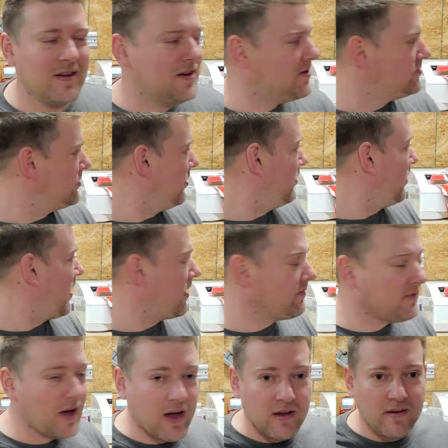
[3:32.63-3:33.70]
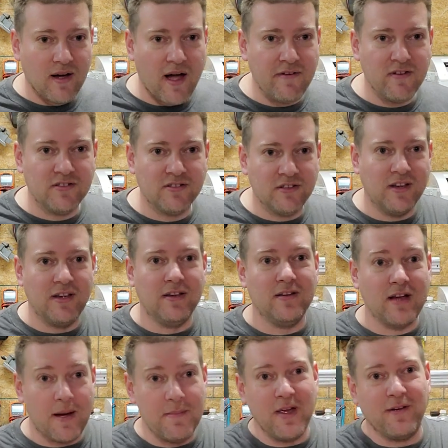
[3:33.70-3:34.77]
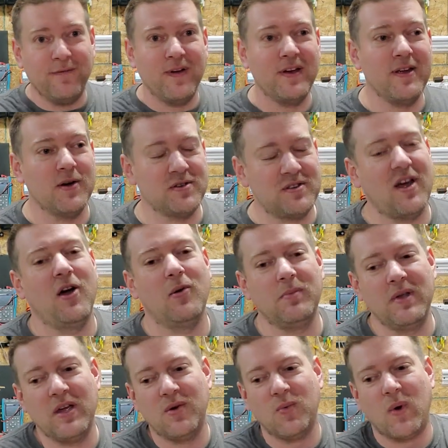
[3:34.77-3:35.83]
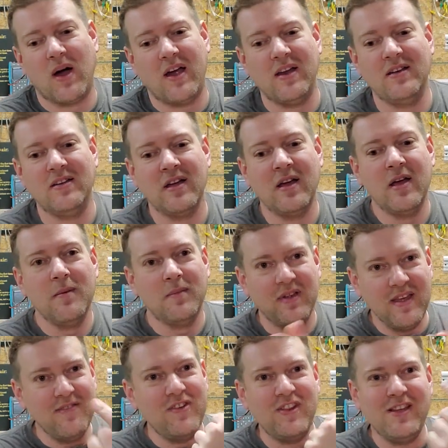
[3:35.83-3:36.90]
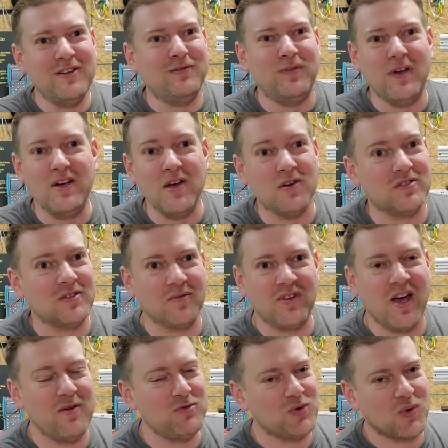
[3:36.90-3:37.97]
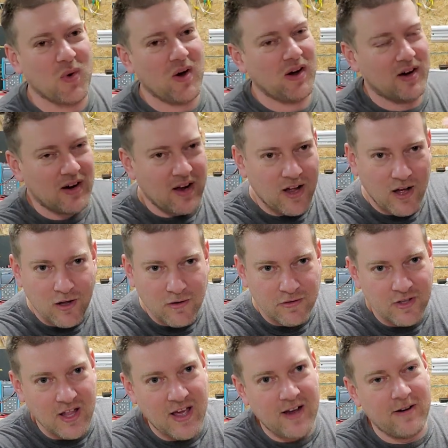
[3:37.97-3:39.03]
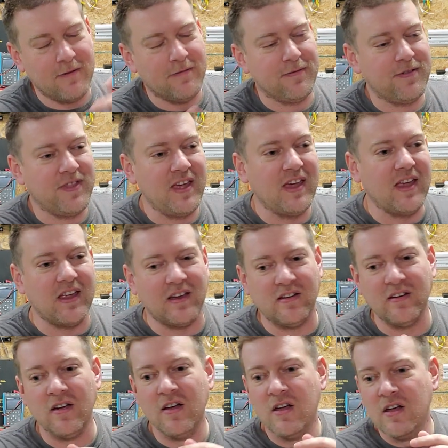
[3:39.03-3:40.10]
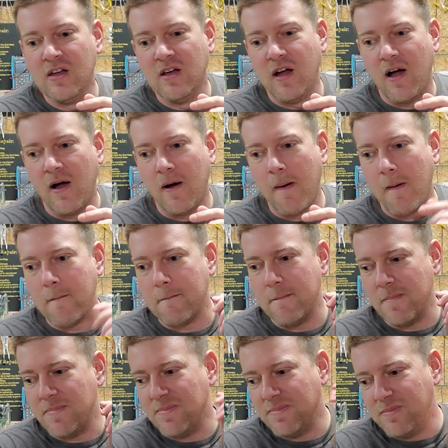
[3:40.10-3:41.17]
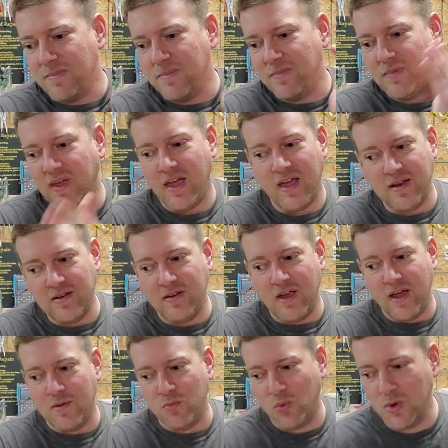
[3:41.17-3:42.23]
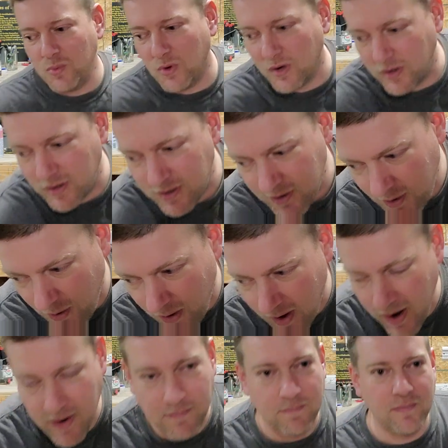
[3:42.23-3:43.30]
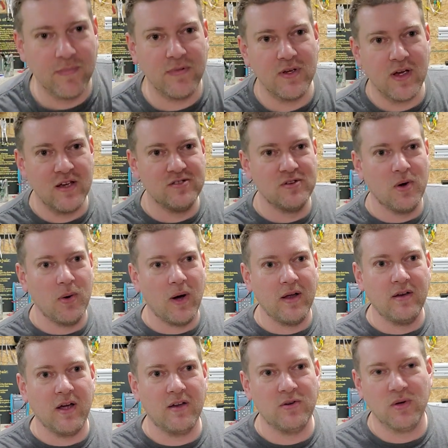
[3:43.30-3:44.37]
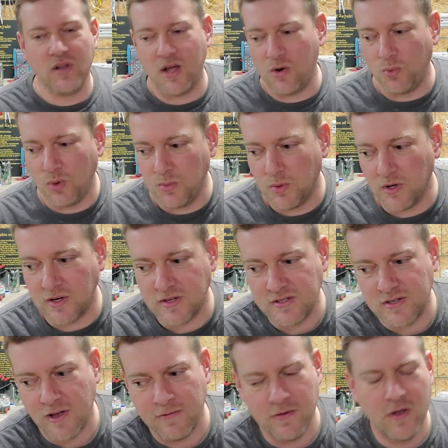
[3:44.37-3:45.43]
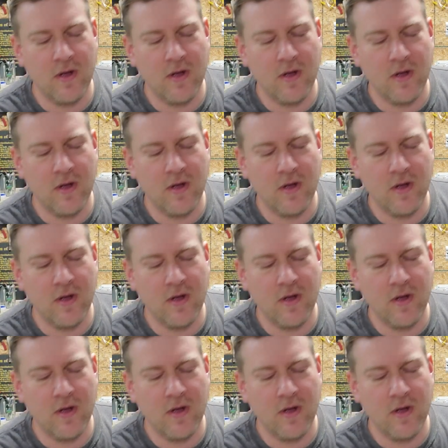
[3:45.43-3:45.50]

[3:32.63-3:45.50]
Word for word: So I, I obviously I make videos to help me unwind, but even these videos sometimes require a hell of a lot of thinking. Um, and and woodwork, you know, I you guys know I, I do a lot of woodwork and stuff.